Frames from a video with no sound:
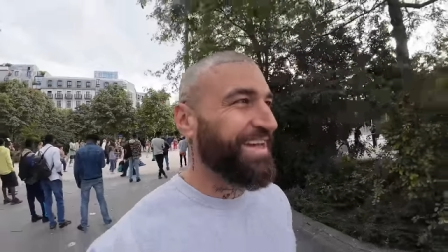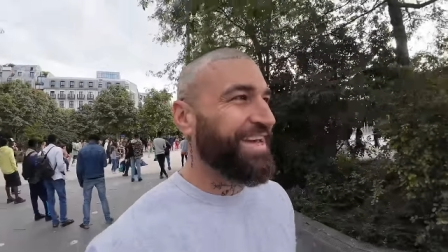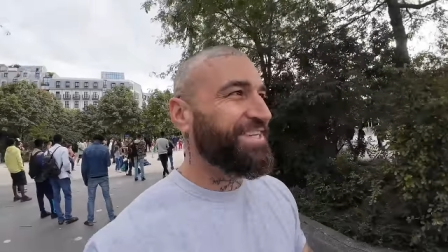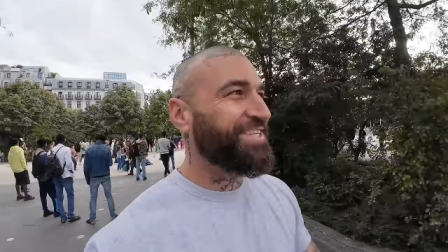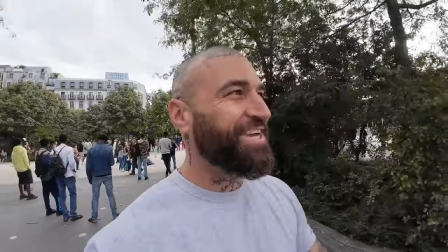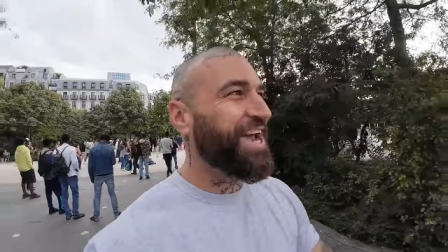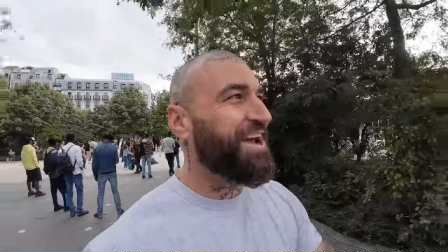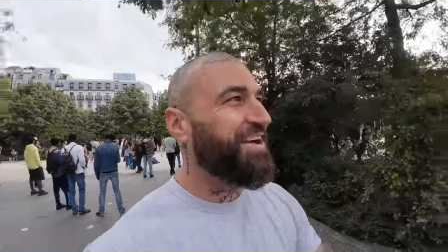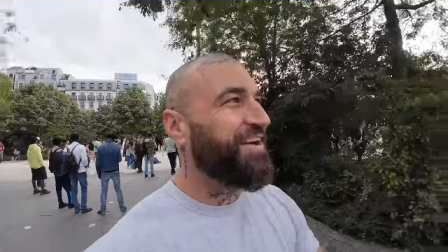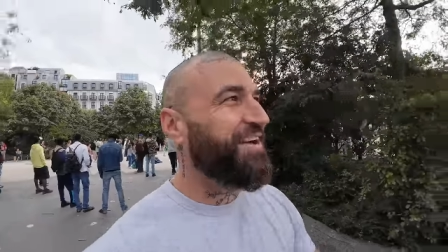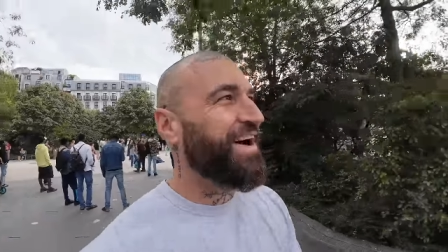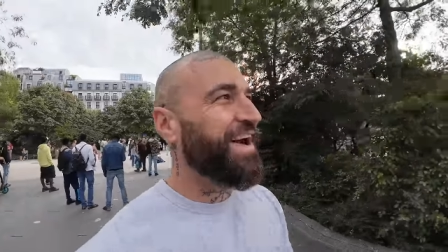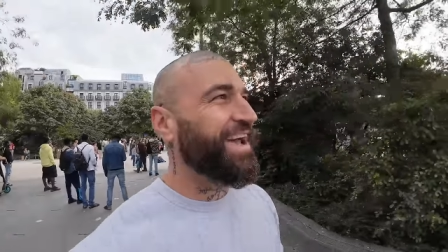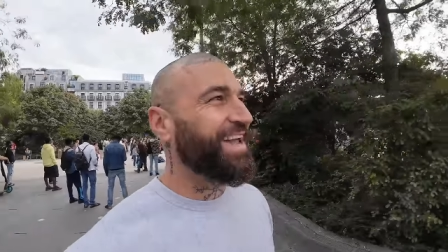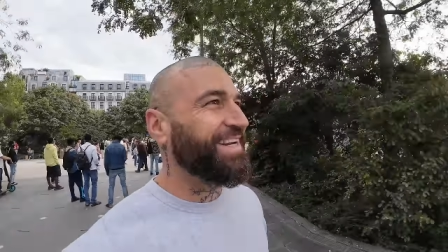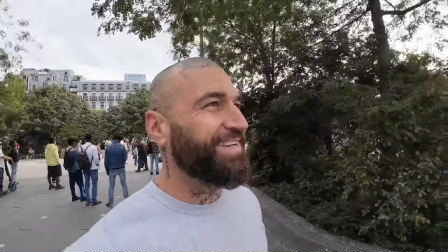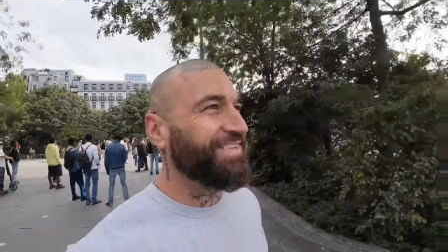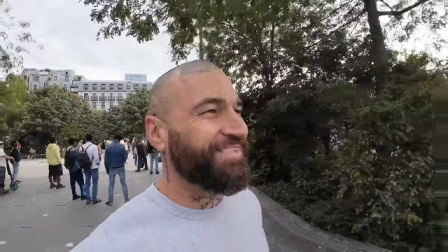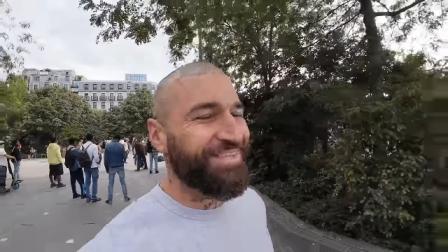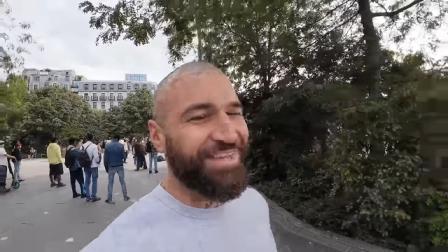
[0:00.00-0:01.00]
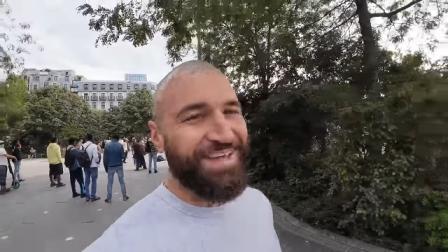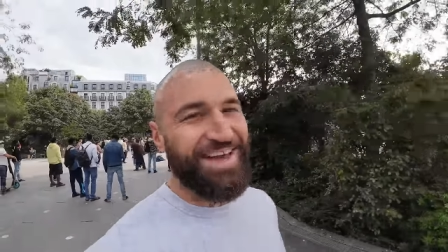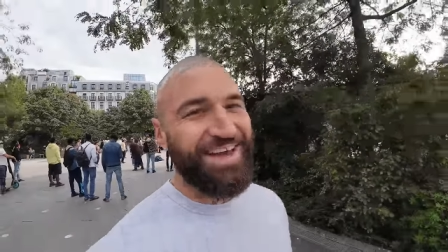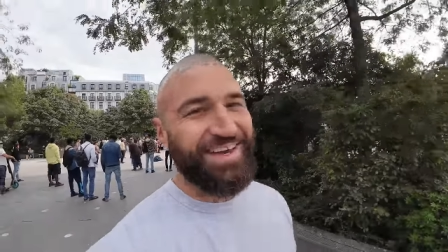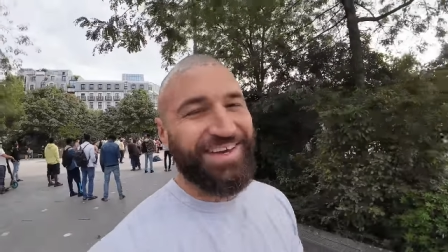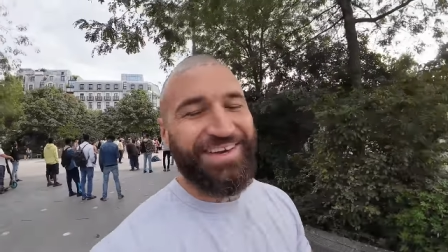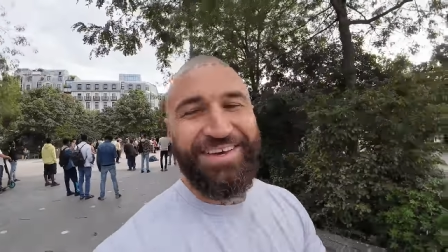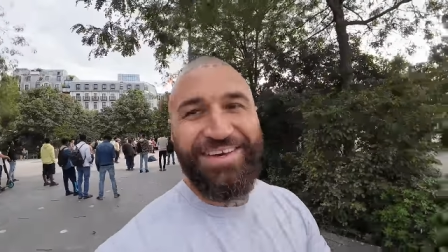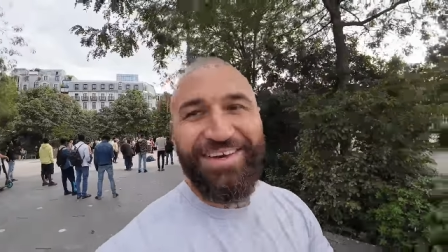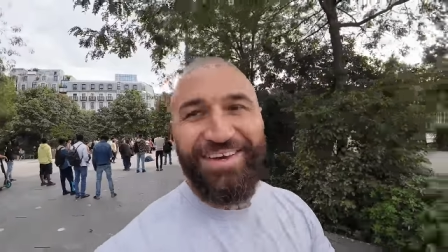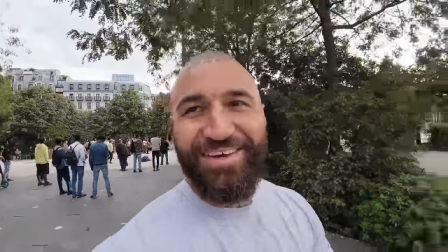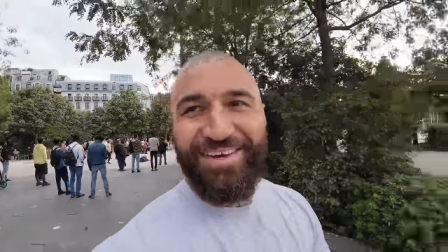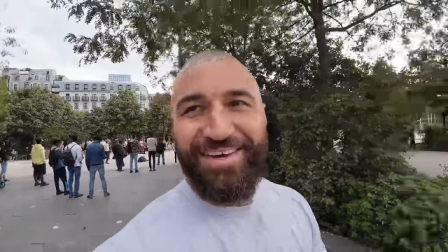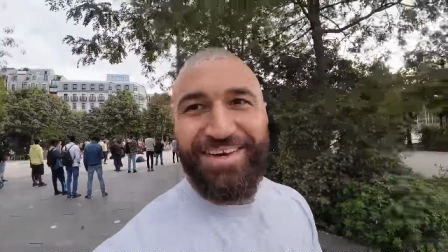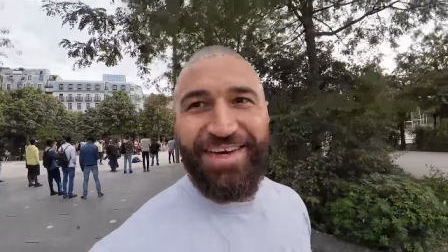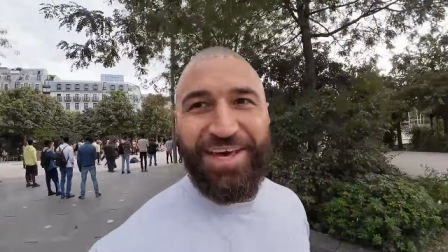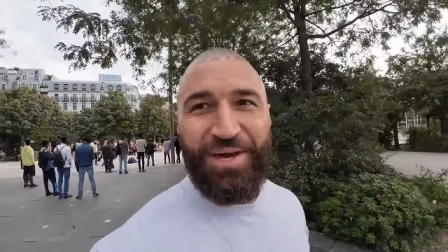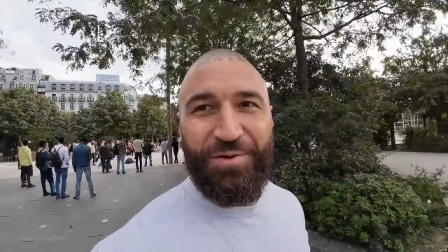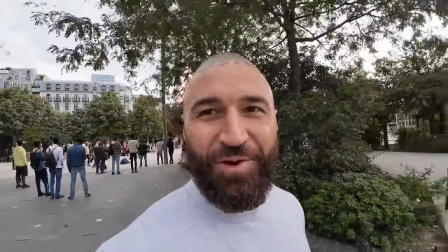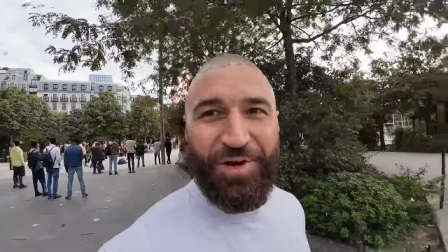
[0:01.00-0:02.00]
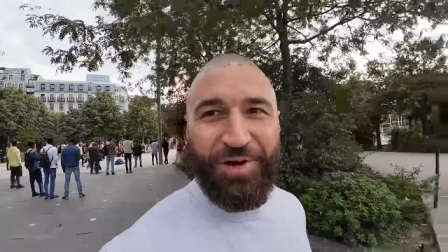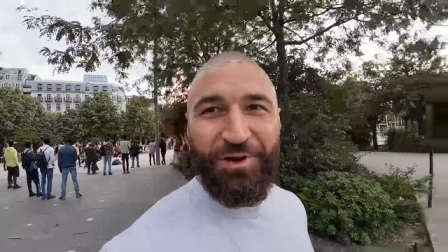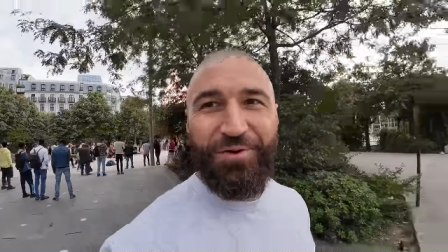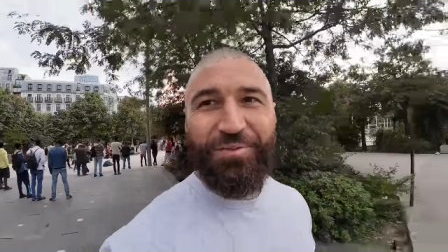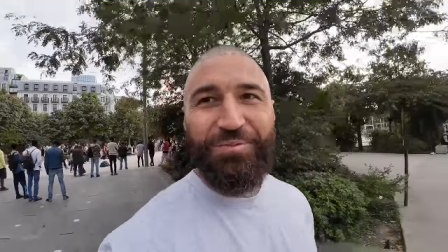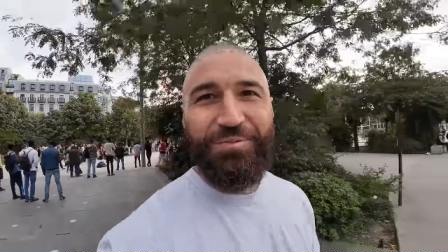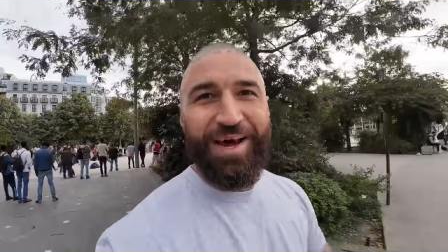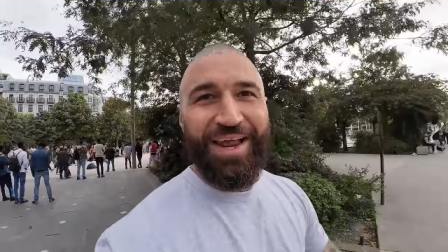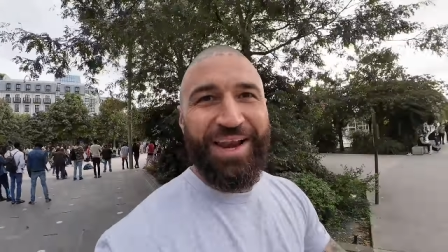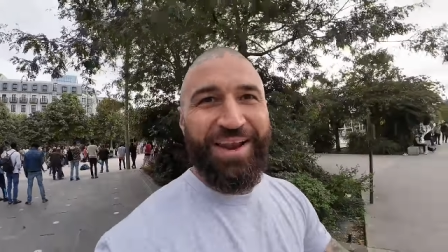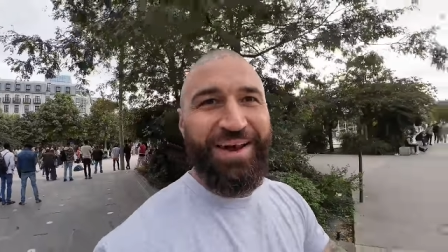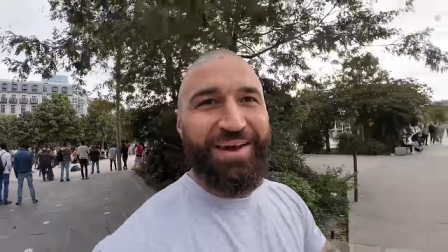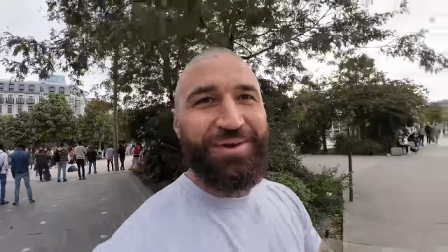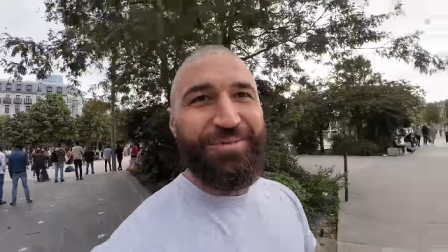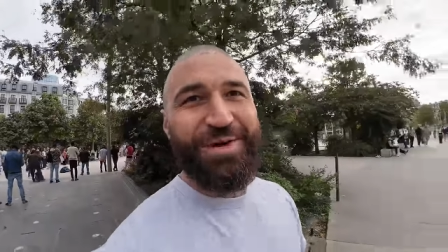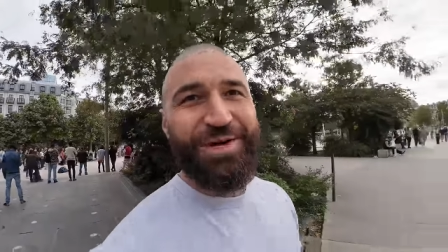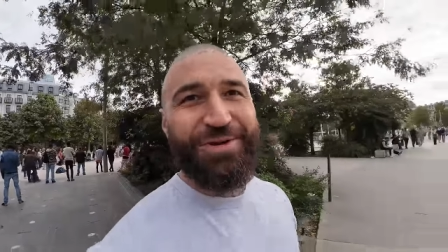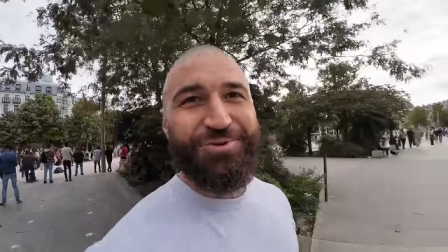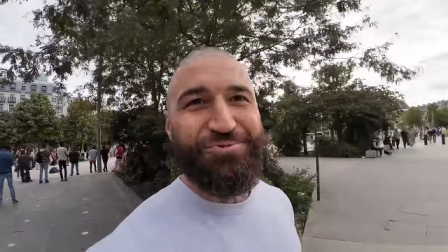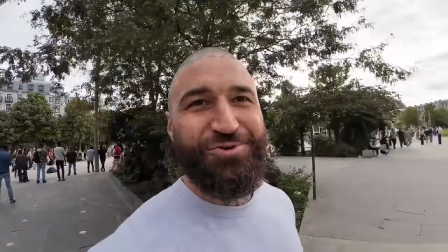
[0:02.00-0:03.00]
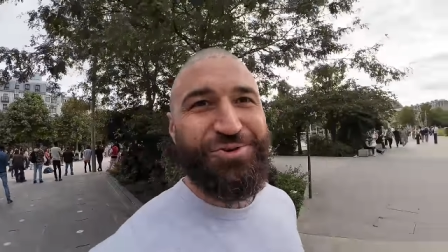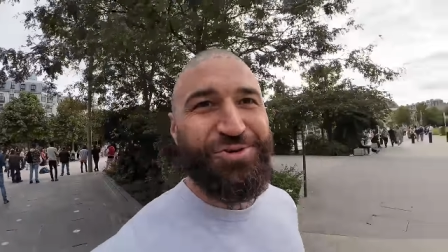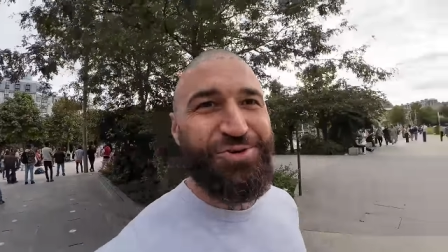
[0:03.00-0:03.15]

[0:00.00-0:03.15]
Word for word: DJI and he was like, he went on mellow, he went on